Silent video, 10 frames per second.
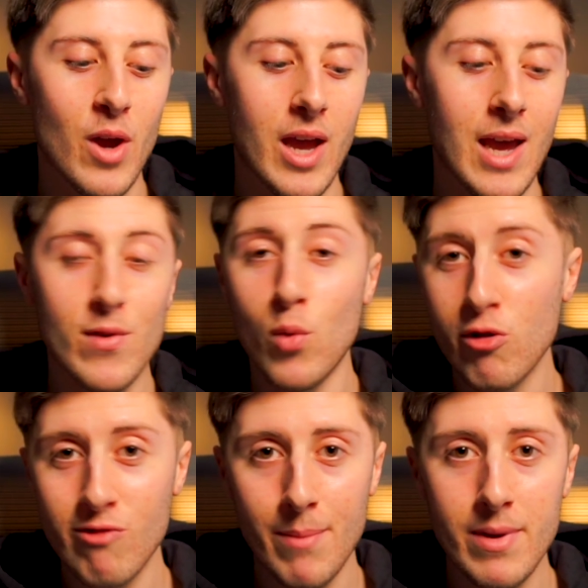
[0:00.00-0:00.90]
If you want to
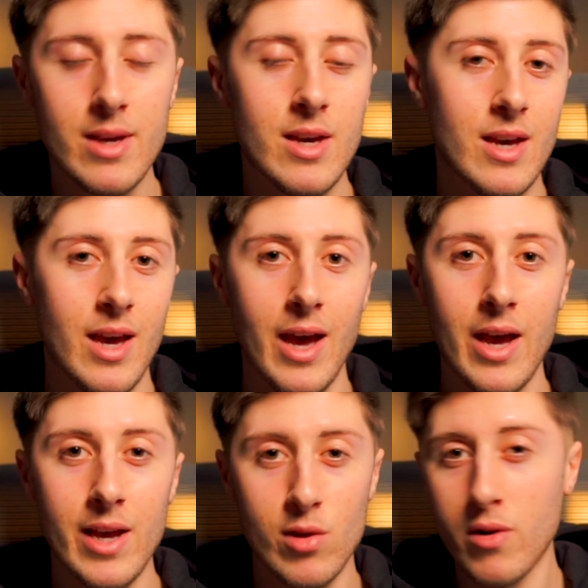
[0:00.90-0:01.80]
grab it,
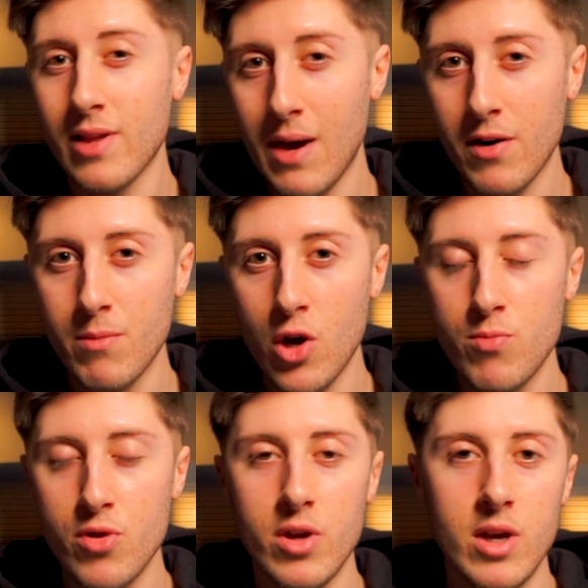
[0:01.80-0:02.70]
it's on sale at the
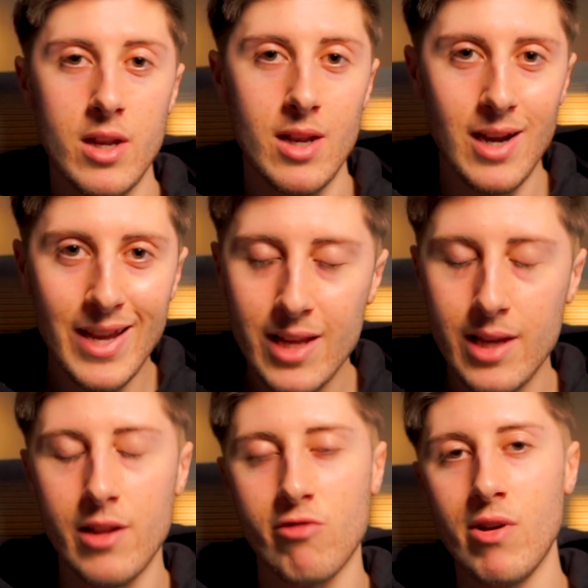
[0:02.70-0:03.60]
moment. The link is in
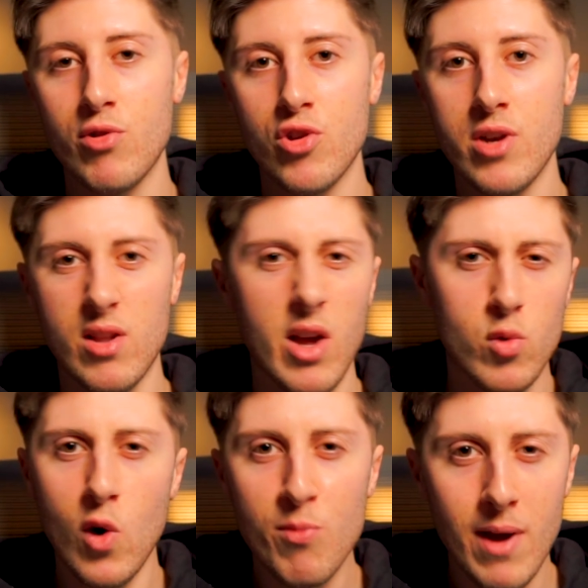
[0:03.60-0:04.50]
the description. It's like
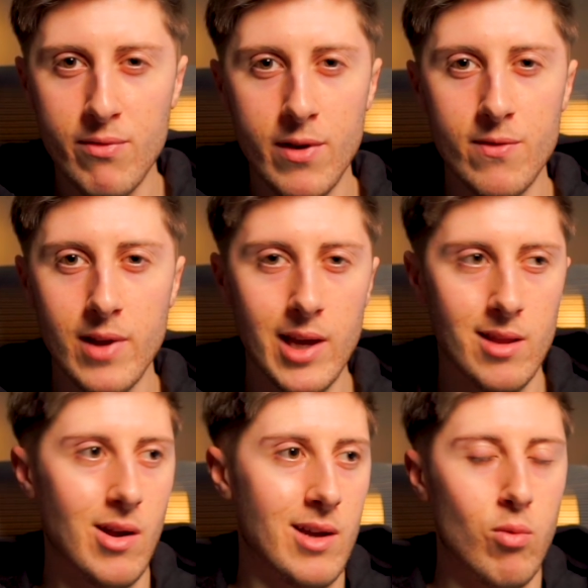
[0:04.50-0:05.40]
£12.50. It's
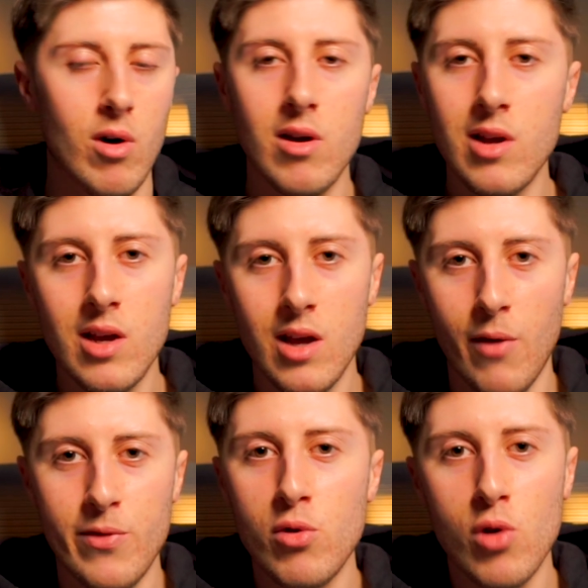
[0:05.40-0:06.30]
like what, a
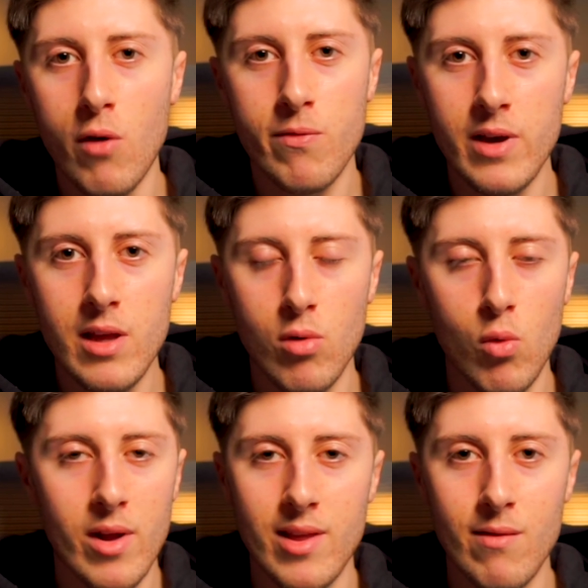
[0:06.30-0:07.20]
few coffees or
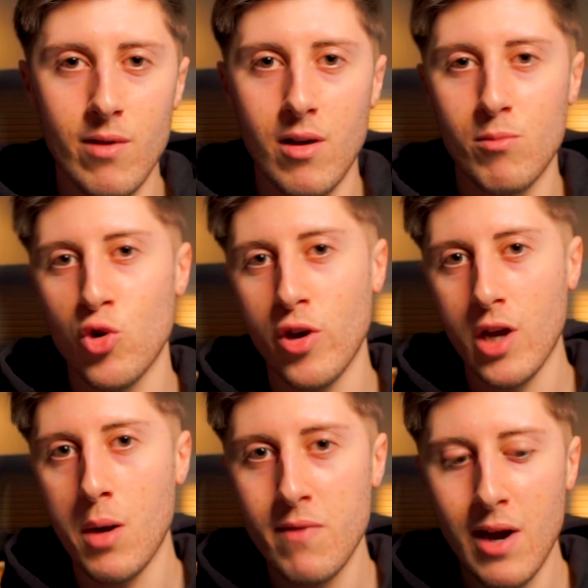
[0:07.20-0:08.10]
whatever. I'm sure you can
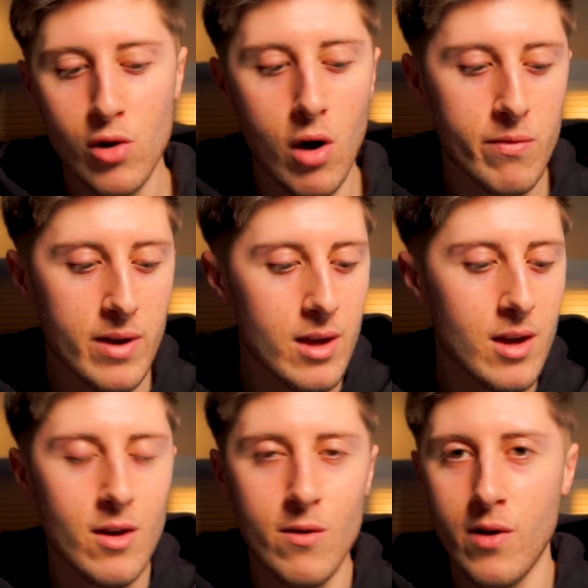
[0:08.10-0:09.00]
go without a coffee
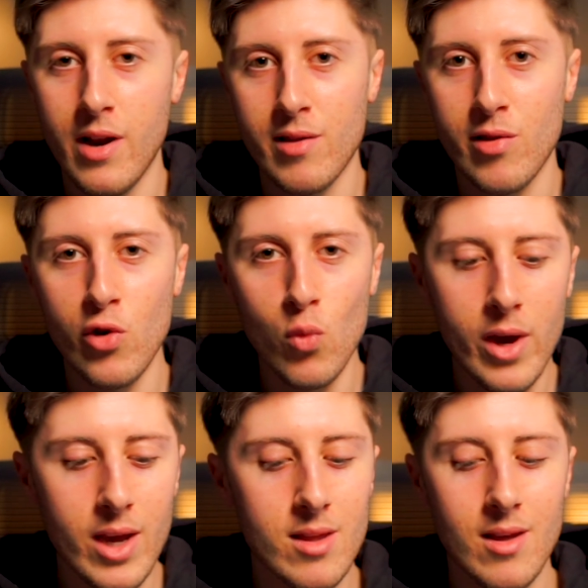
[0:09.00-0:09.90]
for the next 2
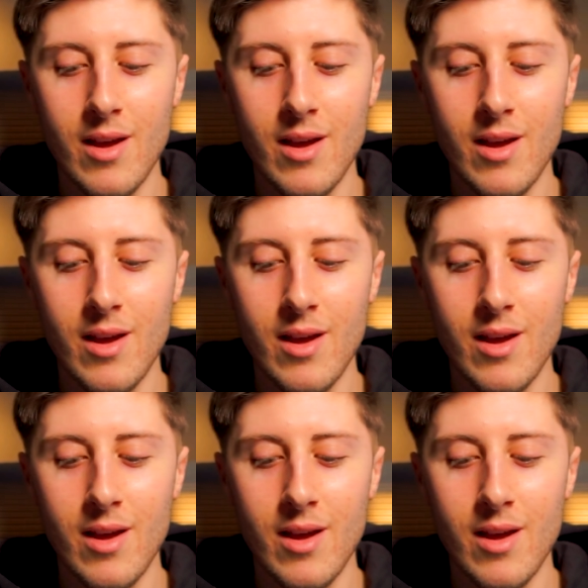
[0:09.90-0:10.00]
weeks.